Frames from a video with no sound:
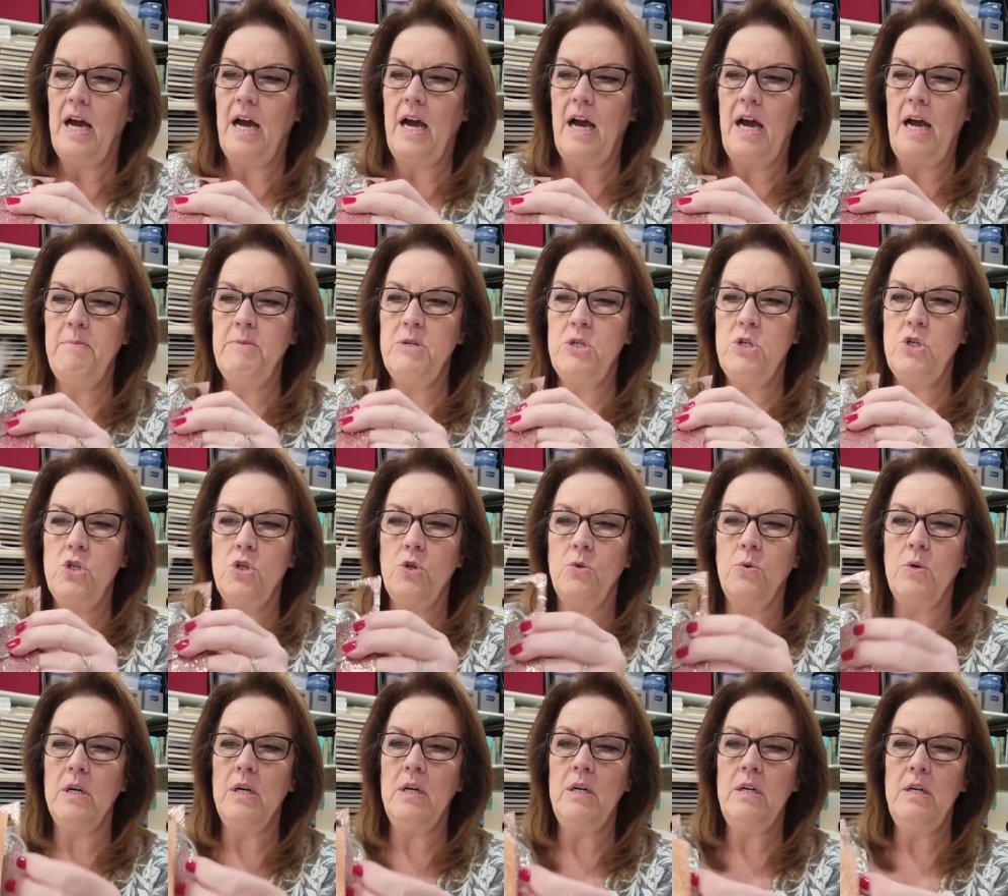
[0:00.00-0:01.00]
I'm
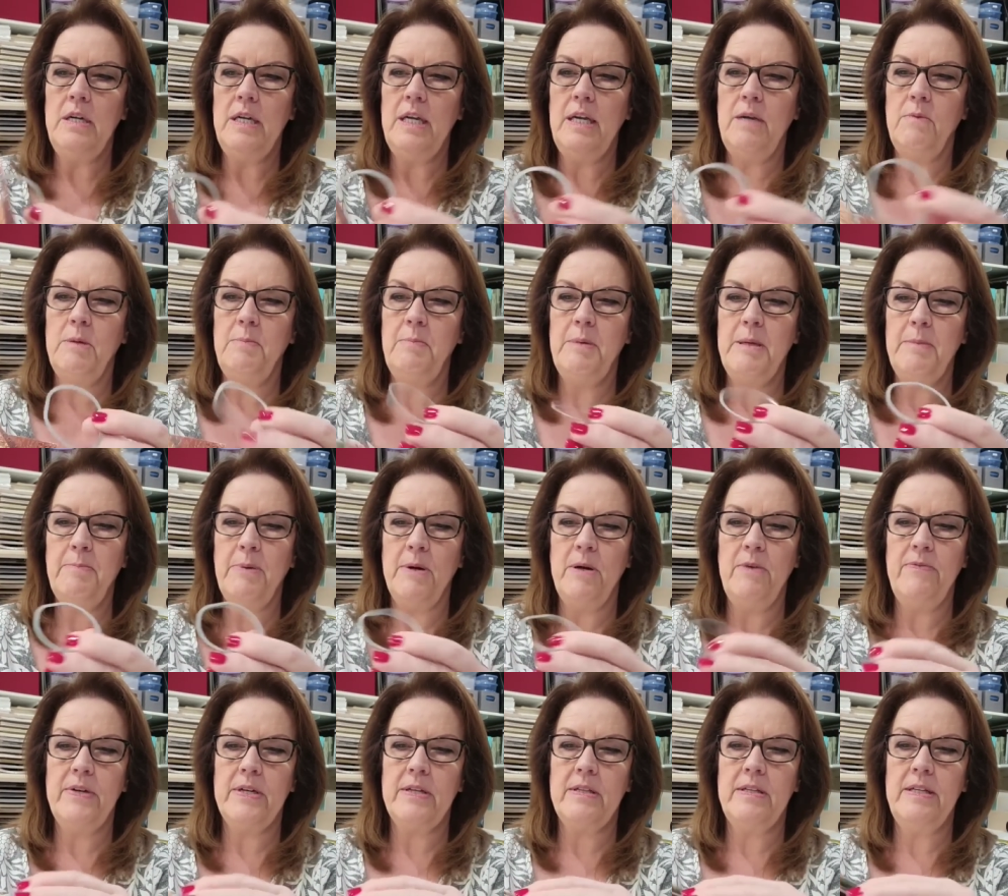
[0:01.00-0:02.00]
sure it would be
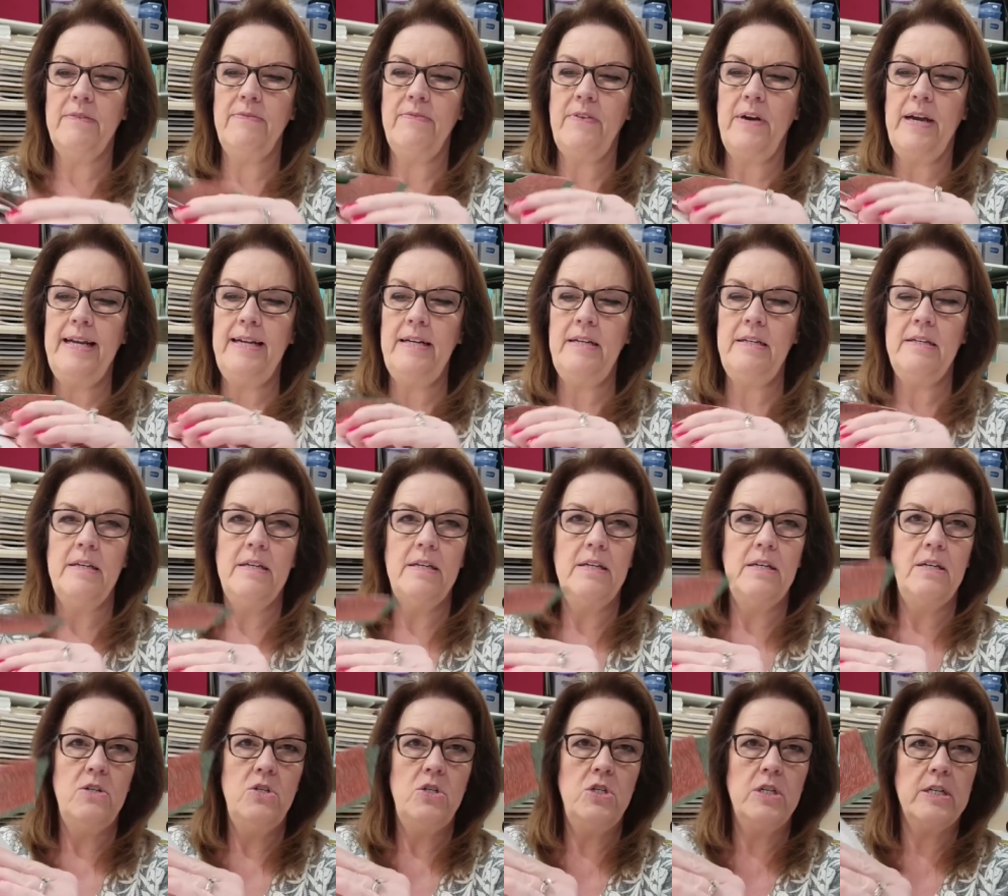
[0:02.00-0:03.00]
perfectly fine
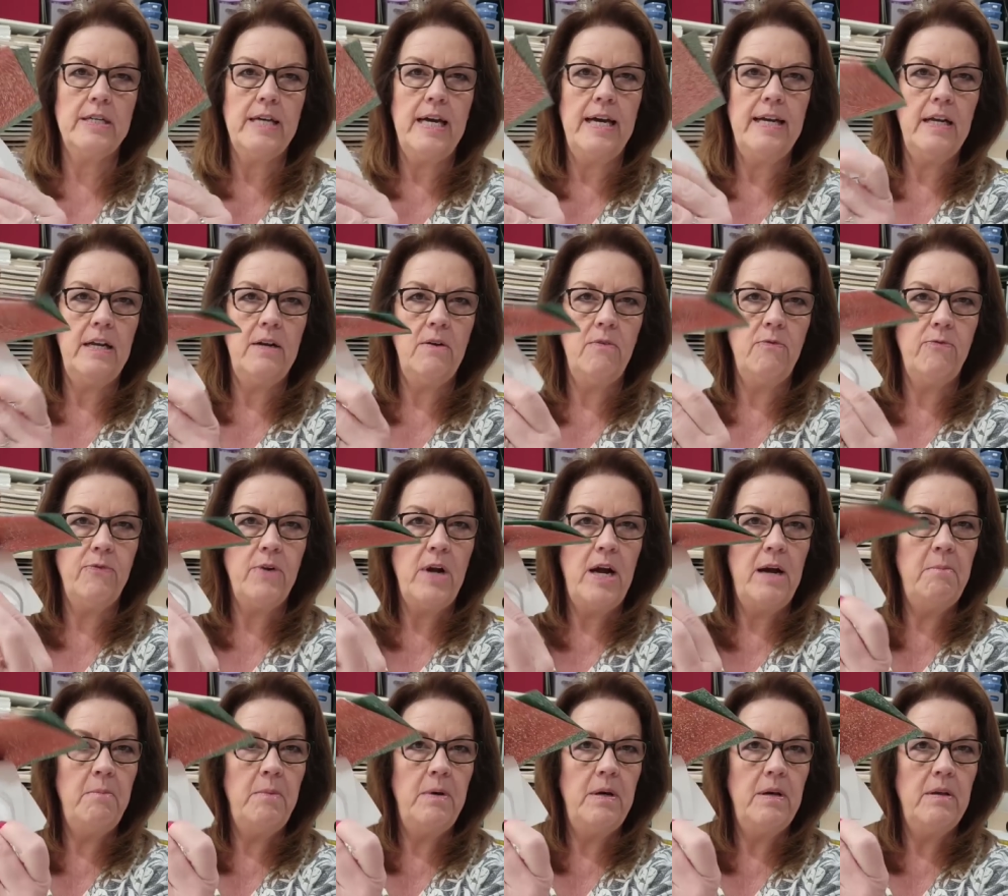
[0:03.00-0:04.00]
to cut it
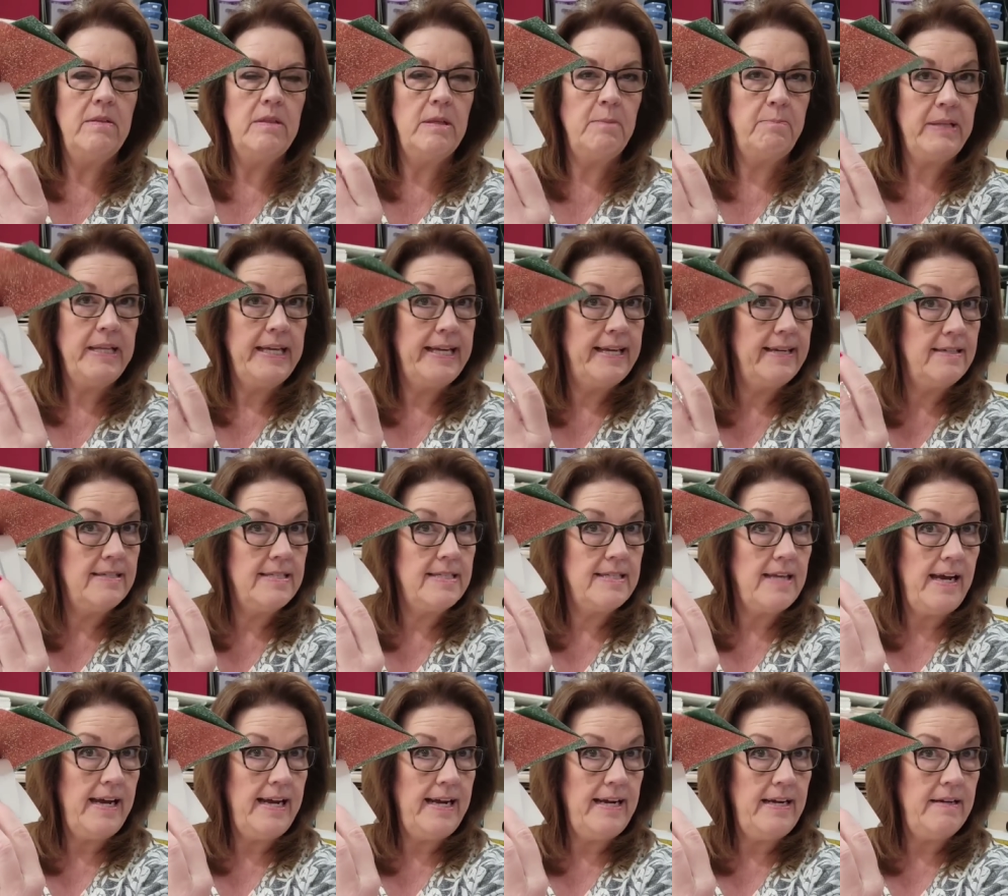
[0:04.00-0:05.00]
from the plain
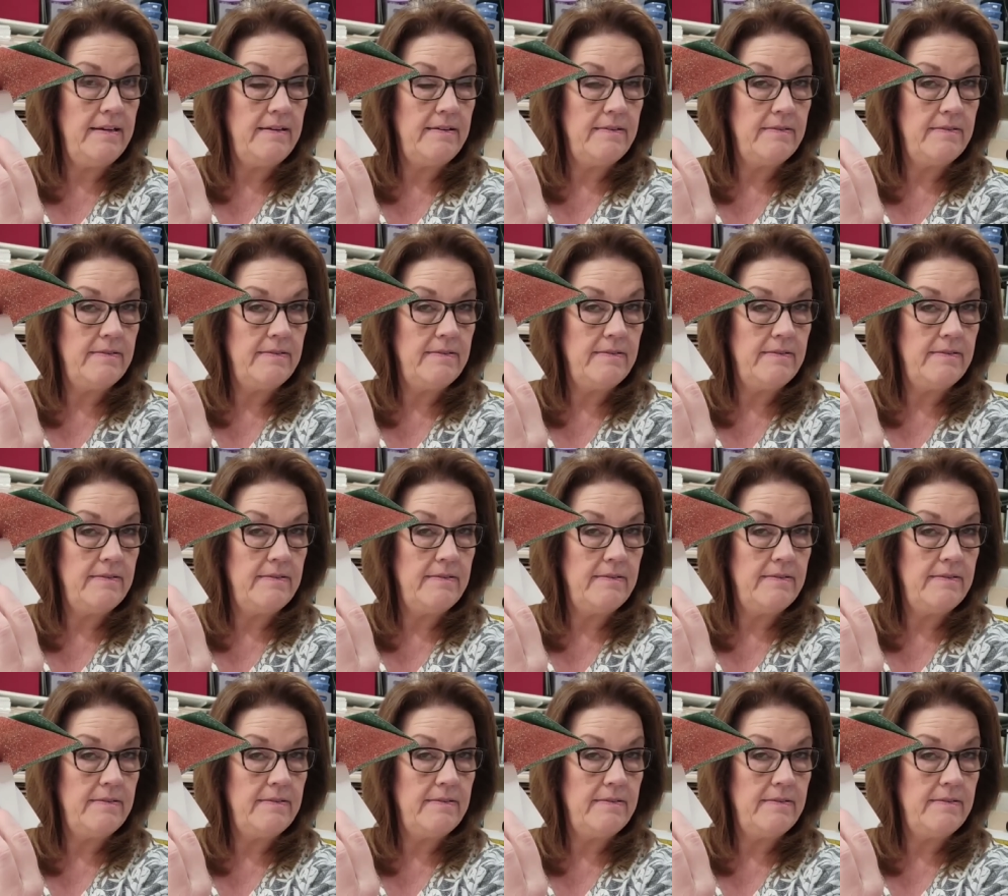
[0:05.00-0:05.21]
side.